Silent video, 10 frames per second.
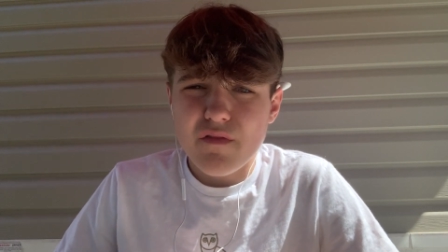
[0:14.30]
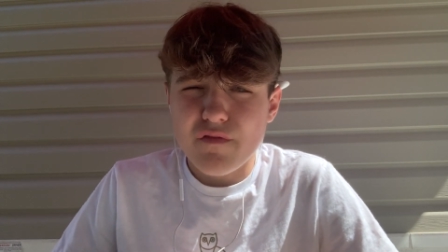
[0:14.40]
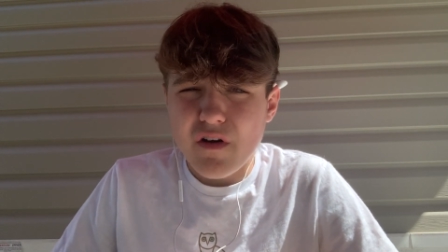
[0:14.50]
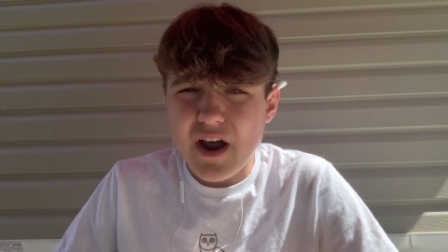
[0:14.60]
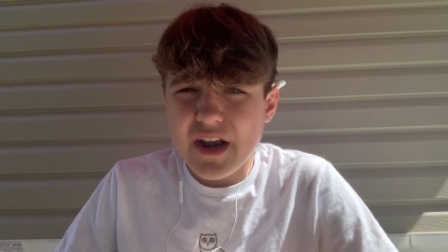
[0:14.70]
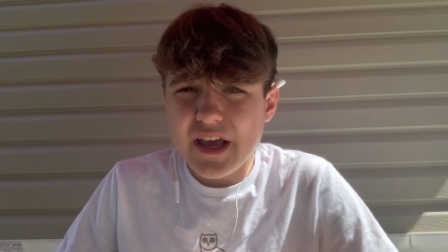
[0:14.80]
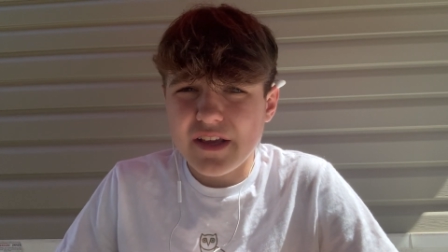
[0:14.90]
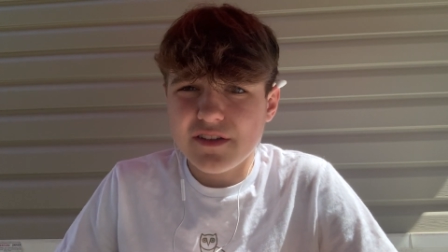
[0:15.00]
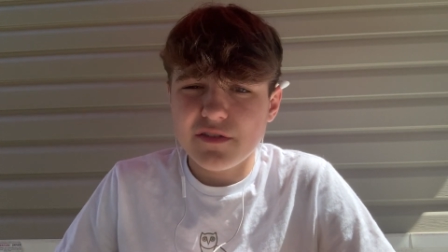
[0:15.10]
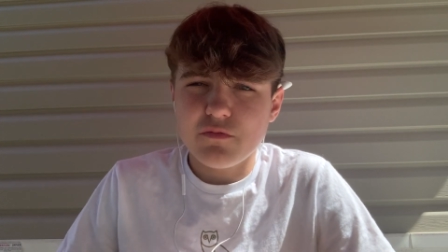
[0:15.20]

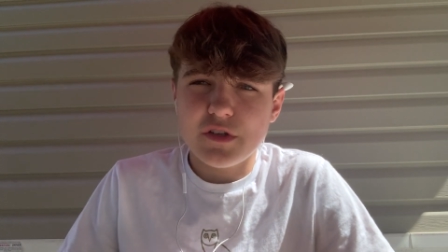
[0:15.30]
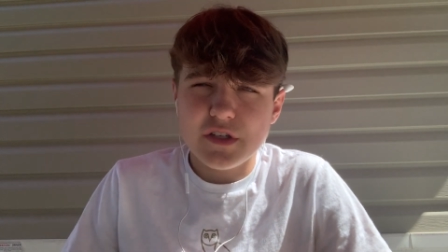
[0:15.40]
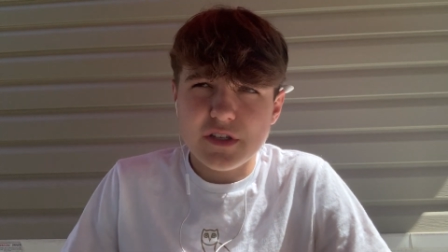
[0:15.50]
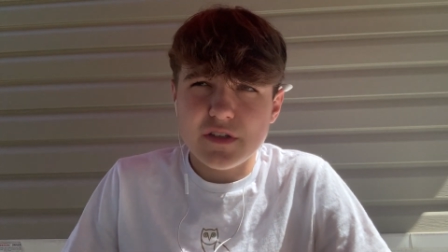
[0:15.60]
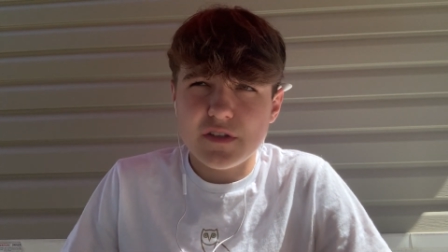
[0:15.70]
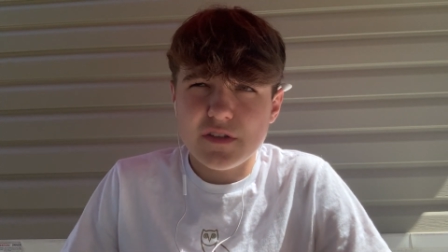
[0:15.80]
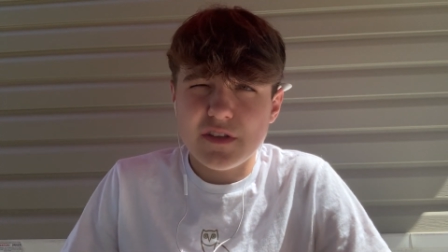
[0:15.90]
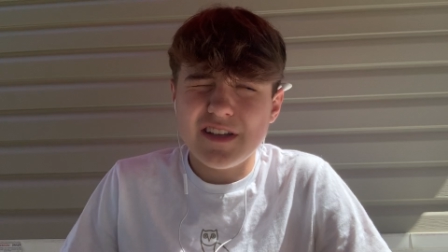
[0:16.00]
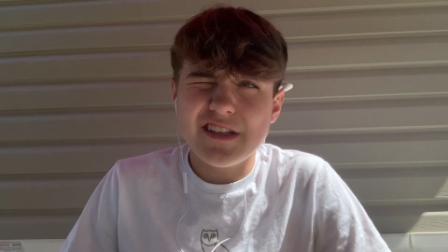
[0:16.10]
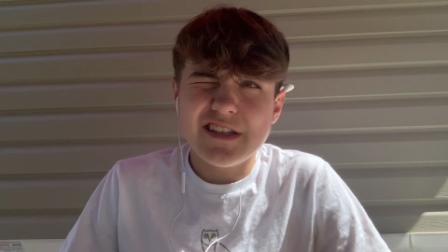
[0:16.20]
Friday, which is
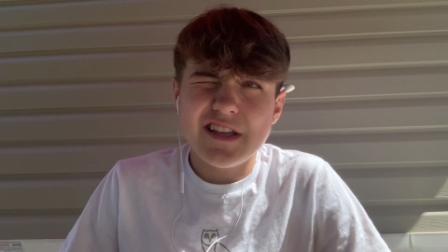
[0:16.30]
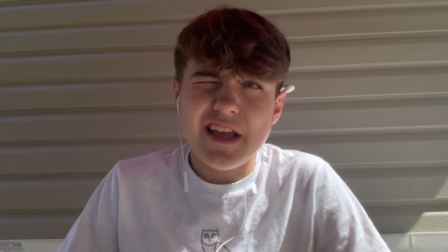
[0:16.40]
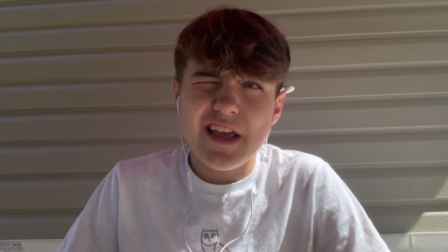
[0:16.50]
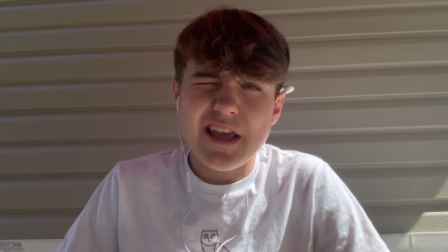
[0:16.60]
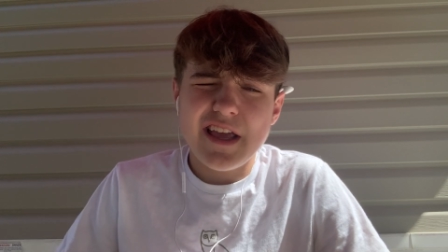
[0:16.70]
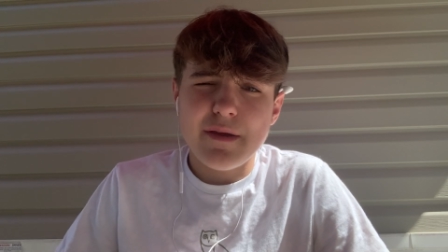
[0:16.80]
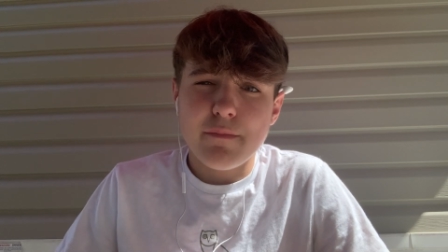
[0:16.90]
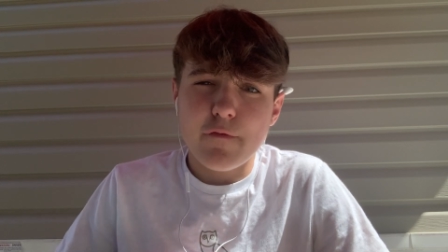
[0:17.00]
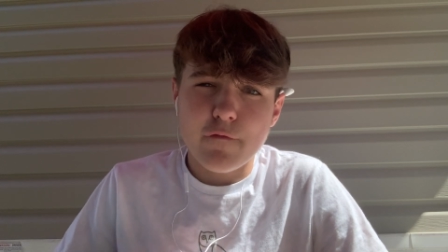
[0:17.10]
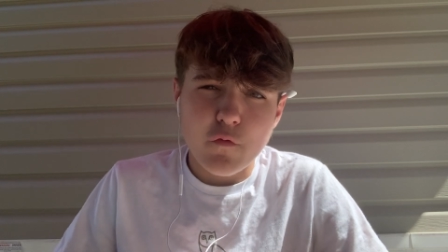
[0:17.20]
the day
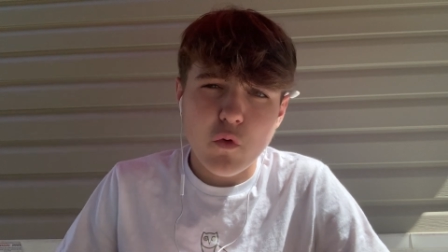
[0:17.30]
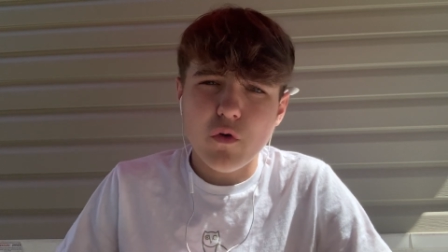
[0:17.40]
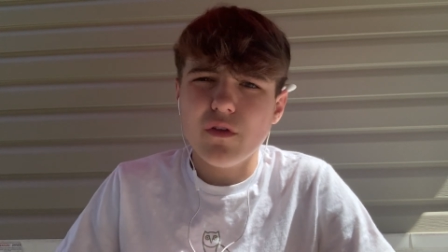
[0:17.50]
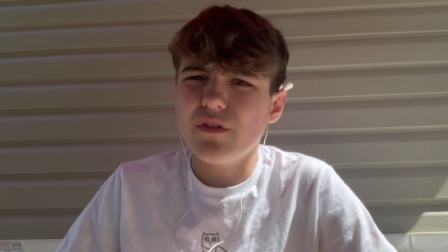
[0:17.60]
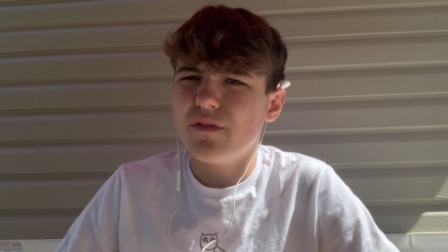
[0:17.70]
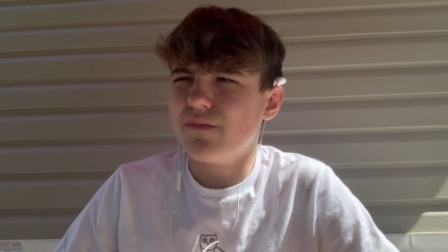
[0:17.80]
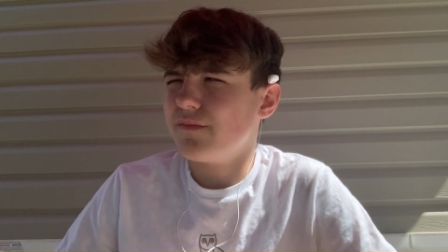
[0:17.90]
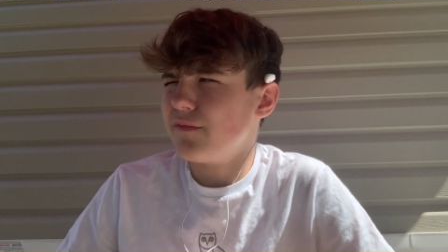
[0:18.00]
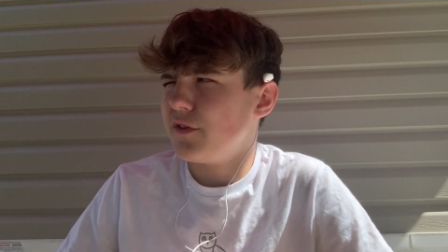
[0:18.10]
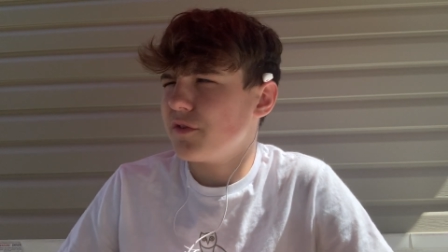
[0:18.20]
before
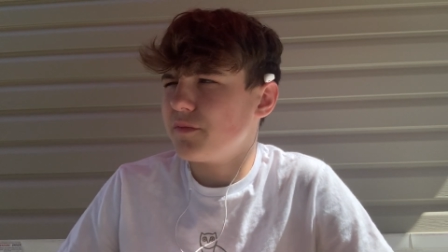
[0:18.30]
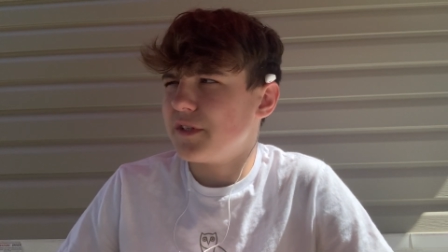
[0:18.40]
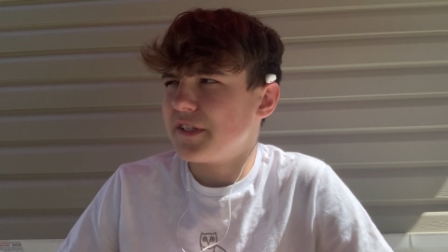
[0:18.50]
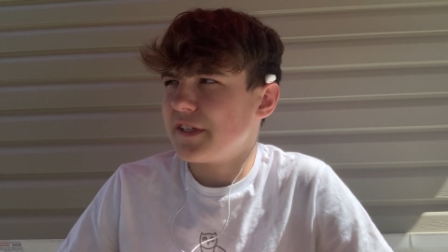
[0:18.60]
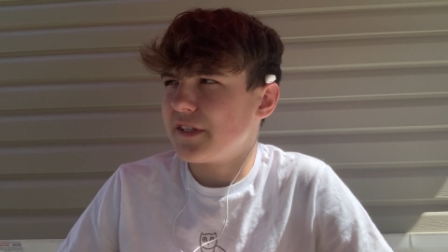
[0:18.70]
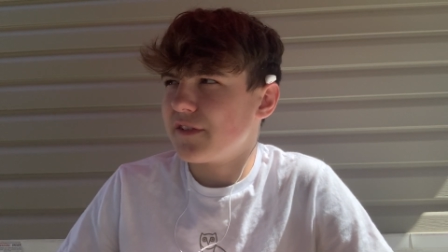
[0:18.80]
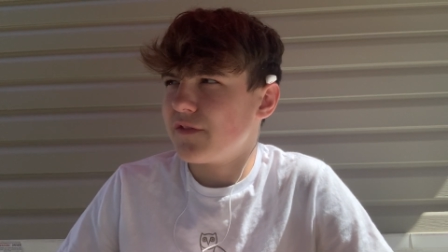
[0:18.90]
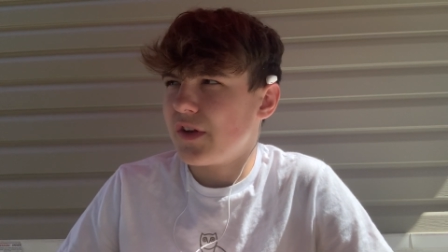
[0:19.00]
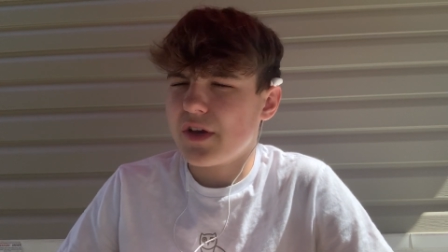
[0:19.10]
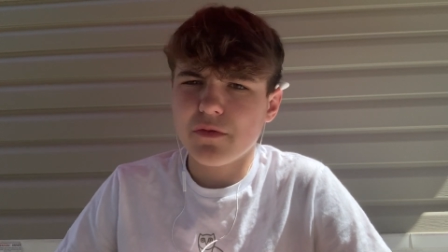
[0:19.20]
you'll be seeing this
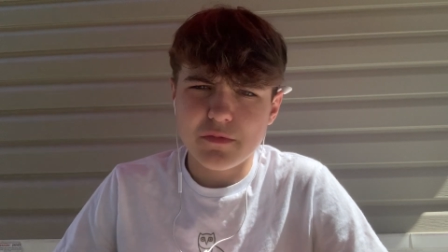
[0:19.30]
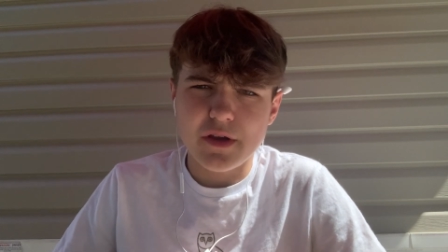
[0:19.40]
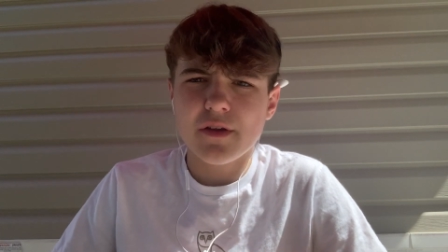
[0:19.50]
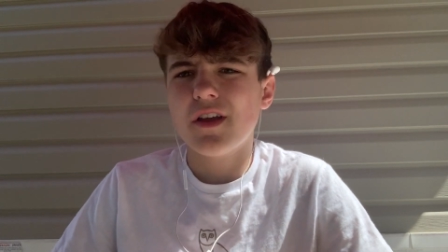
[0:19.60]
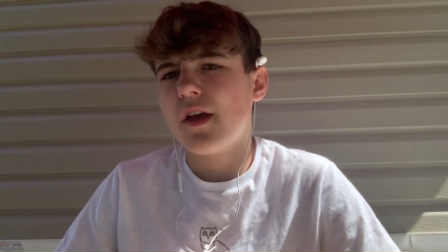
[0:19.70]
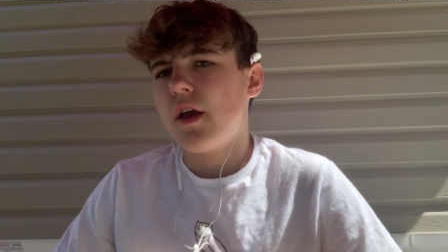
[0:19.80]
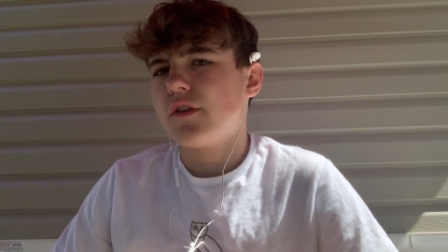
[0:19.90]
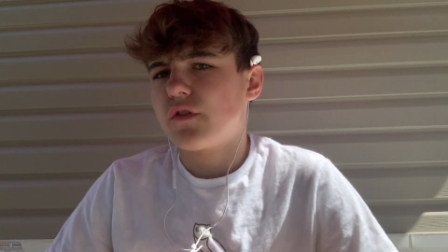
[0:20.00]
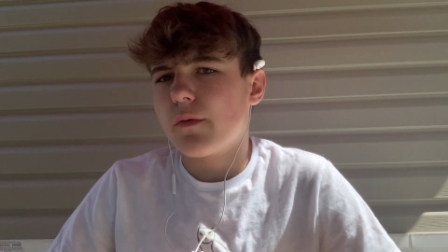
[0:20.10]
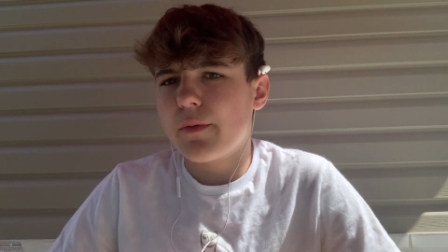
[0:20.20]
video. Yeah,
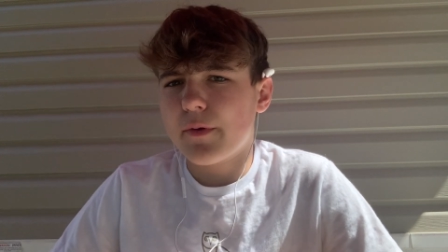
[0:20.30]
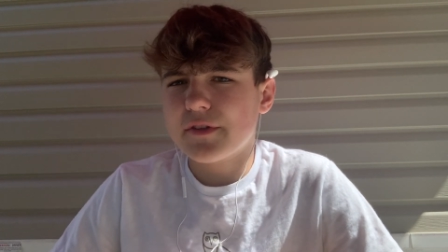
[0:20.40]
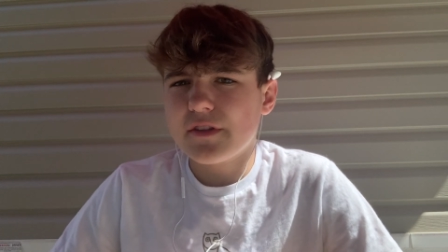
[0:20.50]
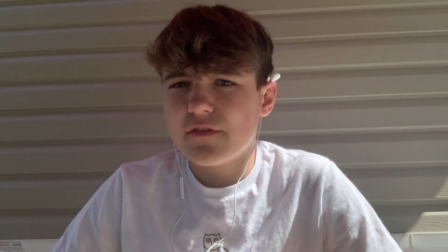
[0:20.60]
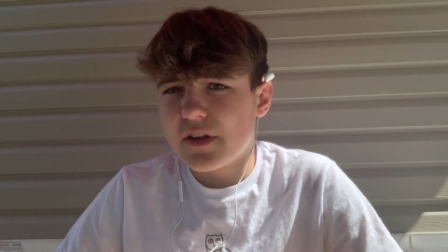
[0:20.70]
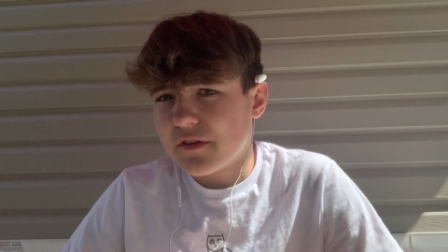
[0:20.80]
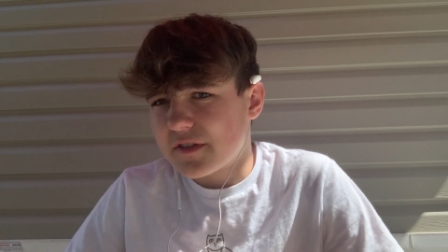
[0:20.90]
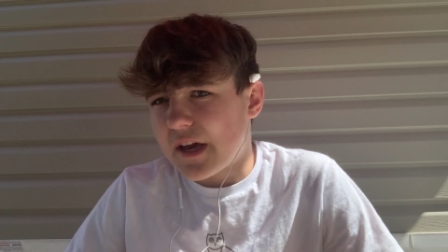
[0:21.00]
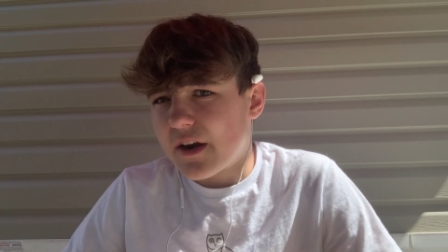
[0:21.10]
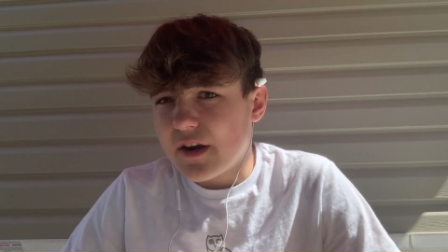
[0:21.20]
so I'll be posting this video
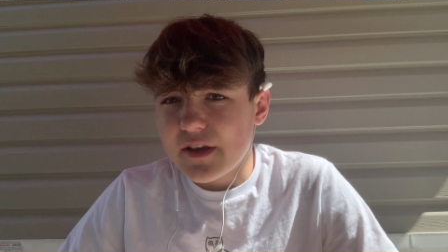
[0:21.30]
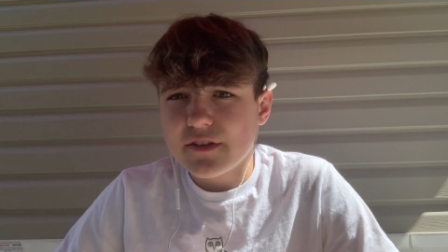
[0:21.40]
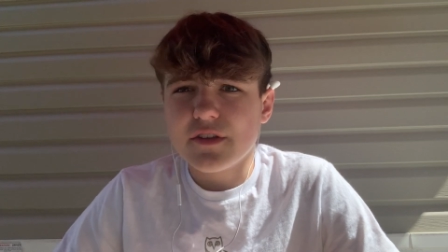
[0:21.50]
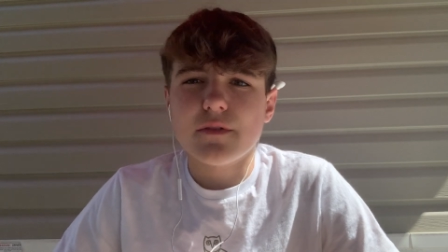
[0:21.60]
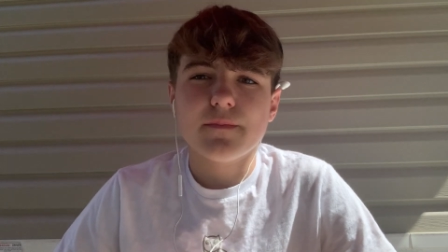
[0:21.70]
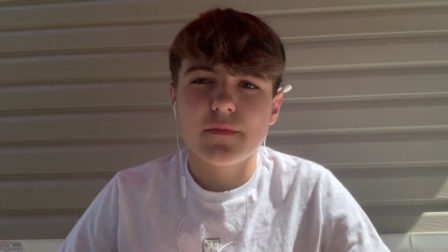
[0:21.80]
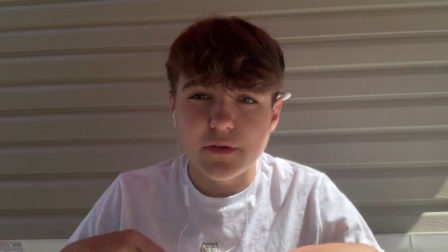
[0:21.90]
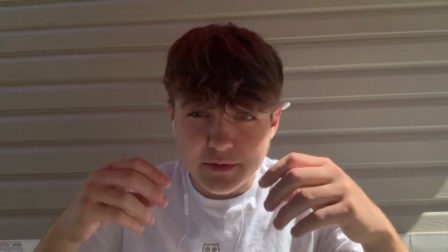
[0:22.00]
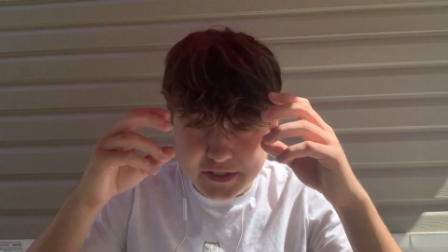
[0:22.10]
Saturday, so you'll be